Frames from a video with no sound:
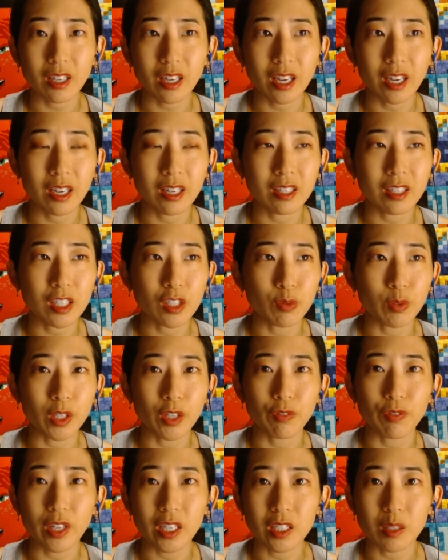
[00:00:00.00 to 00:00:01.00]
and it's really
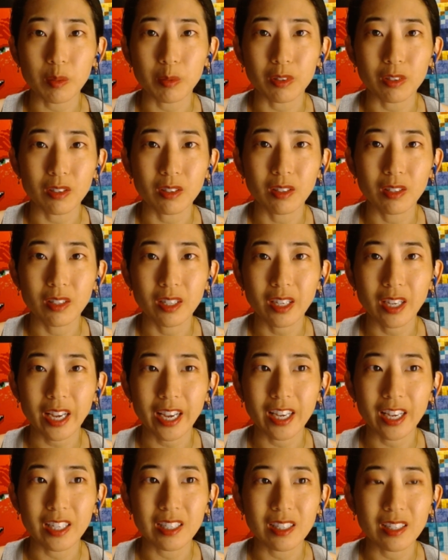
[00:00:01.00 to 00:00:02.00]
flexible
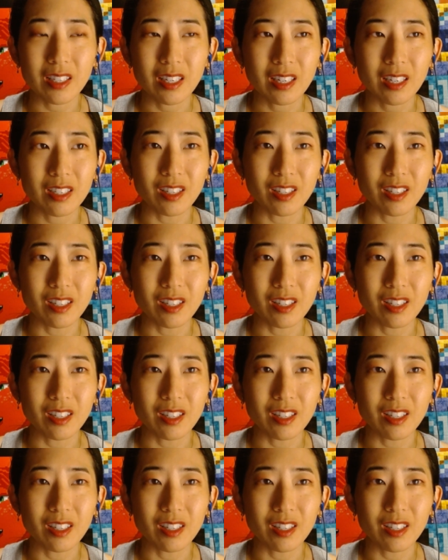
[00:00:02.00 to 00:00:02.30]
and